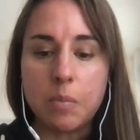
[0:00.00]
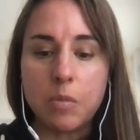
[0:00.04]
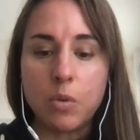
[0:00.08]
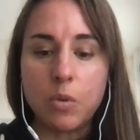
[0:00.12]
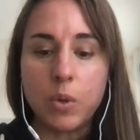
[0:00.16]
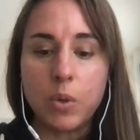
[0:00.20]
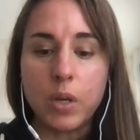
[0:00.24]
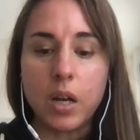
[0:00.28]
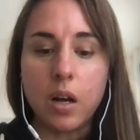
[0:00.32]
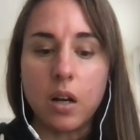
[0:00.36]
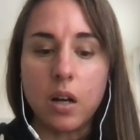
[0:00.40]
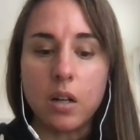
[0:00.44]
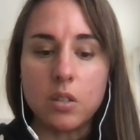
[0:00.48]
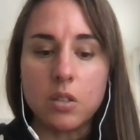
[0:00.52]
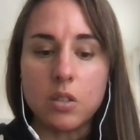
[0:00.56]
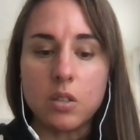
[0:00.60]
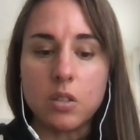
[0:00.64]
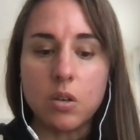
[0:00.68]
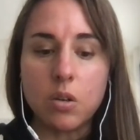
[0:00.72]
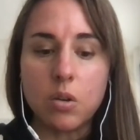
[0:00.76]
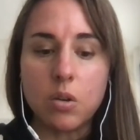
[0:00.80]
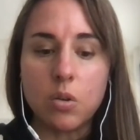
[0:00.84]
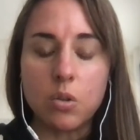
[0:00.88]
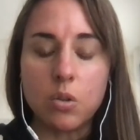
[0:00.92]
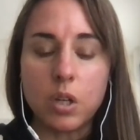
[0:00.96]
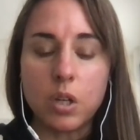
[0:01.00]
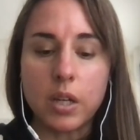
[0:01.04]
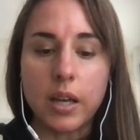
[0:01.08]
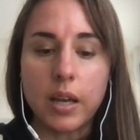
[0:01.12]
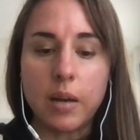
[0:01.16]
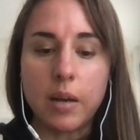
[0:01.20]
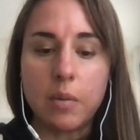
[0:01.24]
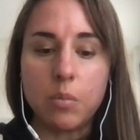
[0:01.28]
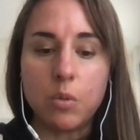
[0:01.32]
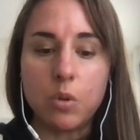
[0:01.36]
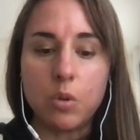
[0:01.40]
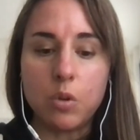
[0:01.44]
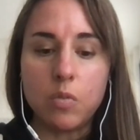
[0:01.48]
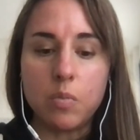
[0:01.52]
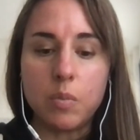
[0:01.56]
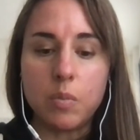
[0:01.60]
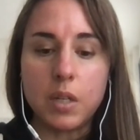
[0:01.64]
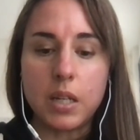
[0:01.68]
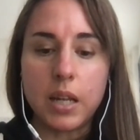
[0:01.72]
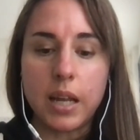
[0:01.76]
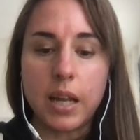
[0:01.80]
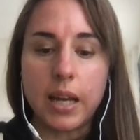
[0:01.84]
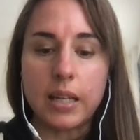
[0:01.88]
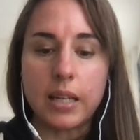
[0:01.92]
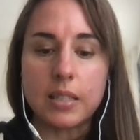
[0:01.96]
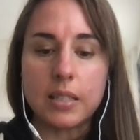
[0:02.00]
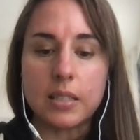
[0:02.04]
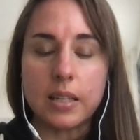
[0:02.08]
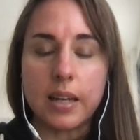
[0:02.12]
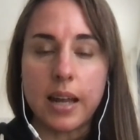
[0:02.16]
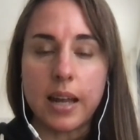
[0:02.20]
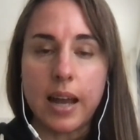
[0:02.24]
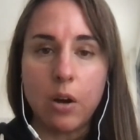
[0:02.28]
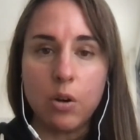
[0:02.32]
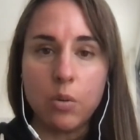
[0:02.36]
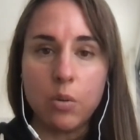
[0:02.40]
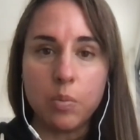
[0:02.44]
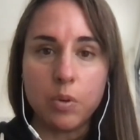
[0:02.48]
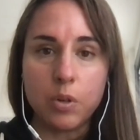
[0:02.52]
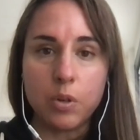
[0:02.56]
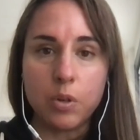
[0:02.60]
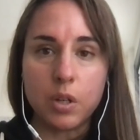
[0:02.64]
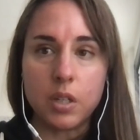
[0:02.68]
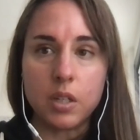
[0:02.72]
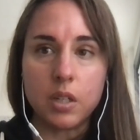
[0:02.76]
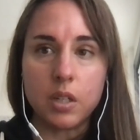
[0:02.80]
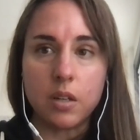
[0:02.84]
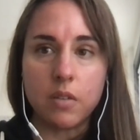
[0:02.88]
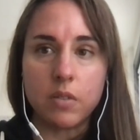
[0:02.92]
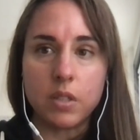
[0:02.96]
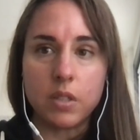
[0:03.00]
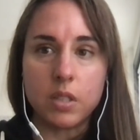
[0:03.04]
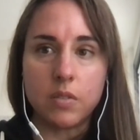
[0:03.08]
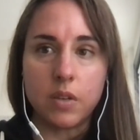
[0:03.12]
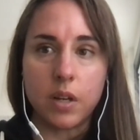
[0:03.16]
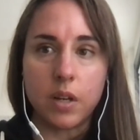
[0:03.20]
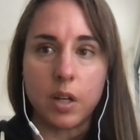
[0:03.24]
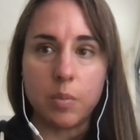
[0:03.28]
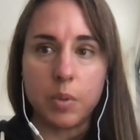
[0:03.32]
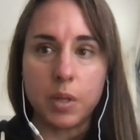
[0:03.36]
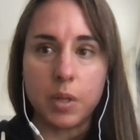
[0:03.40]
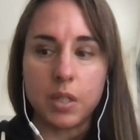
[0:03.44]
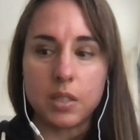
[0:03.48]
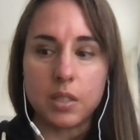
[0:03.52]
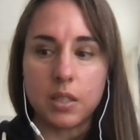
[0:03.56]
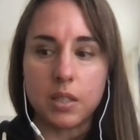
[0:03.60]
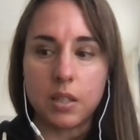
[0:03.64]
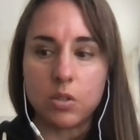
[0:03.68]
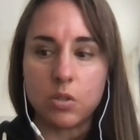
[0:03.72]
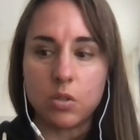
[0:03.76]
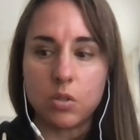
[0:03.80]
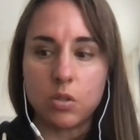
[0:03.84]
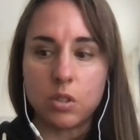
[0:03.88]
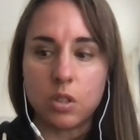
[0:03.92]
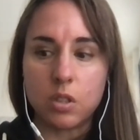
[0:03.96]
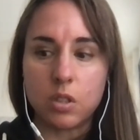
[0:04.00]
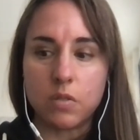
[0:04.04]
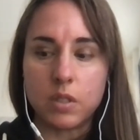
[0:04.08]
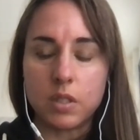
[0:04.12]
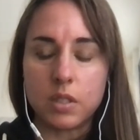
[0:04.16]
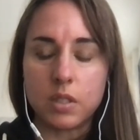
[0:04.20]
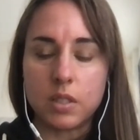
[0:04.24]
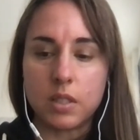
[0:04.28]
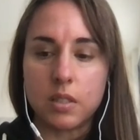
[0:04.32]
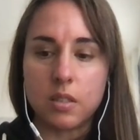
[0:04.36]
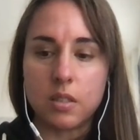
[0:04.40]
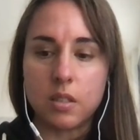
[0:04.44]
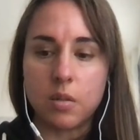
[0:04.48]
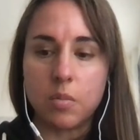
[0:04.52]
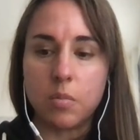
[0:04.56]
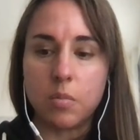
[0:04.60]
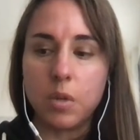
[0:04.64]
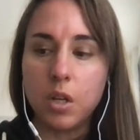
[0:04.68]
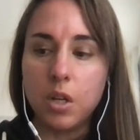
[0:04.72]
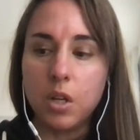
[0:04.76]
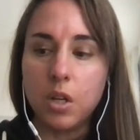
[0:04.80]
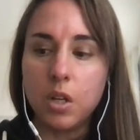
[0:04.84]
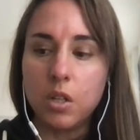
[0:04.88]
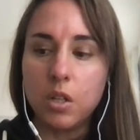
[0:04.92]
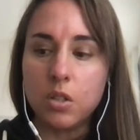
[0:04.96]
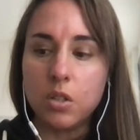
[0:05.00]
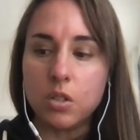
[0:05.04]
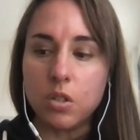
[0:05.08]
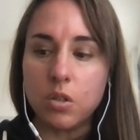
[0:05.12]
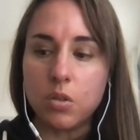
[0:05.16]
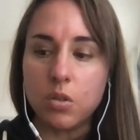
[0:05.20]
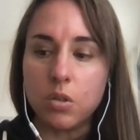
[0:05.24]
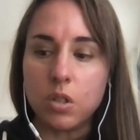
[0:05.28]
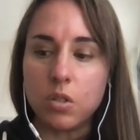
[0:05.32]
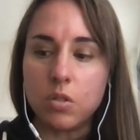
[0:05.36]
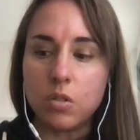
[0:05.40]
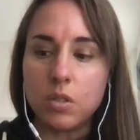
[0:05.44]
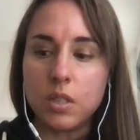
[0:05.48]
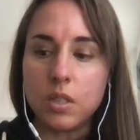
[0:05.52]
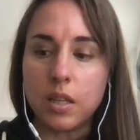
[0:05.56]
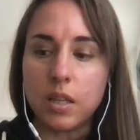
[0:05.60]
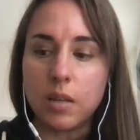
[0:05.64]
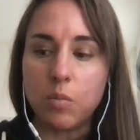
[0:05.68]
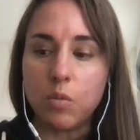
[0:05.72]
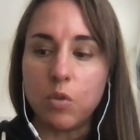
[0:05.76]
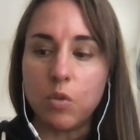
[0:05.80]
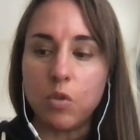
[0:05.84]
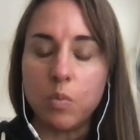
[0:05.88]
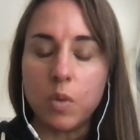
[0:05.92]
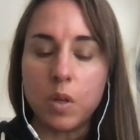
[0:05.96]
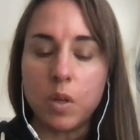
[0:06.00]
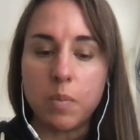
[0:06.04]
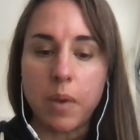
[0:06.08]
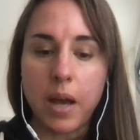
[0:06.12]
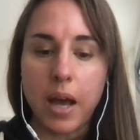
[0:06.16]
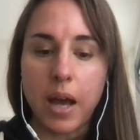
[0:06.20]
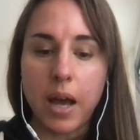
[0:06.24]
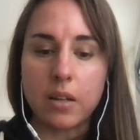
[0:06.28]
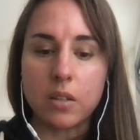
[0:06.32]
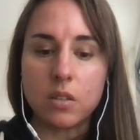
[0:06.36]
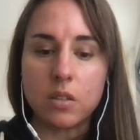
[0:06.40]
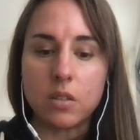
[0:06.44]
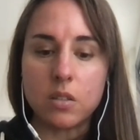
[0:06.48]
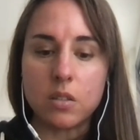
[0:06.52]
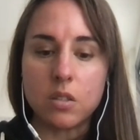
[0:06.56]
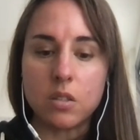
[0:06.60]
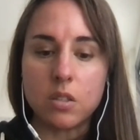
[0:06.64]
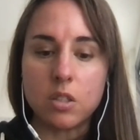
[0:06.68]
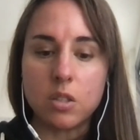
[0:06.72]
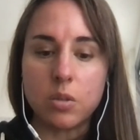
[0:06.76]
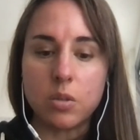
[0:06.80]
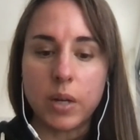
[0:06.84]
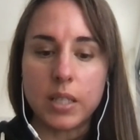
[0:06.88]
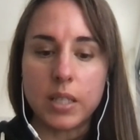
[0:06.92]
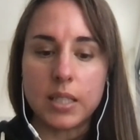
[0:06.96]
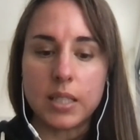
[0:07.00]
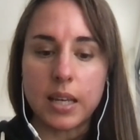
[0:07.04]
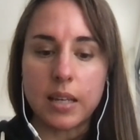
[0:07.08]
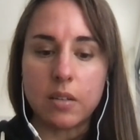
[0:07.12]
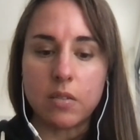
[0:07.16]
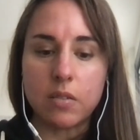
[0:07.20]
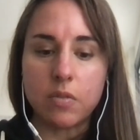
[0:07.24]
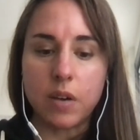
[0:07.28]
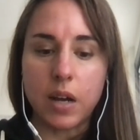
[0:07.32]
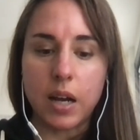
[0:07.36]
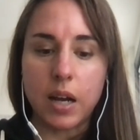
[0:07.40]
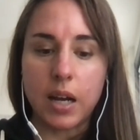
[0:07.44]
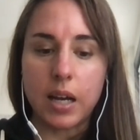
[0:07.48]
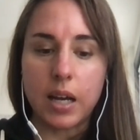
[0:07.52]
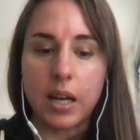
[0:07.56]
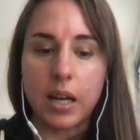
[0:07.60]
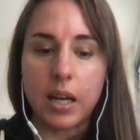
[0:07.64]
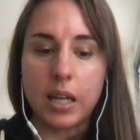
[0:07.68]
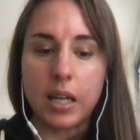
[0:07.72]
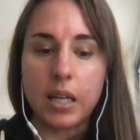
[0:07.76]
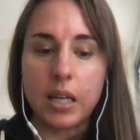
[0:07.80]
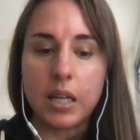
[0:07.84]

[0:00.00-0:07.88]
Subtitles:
We also look at movement as an output of the developing central nervous system. So using movement patterns to identify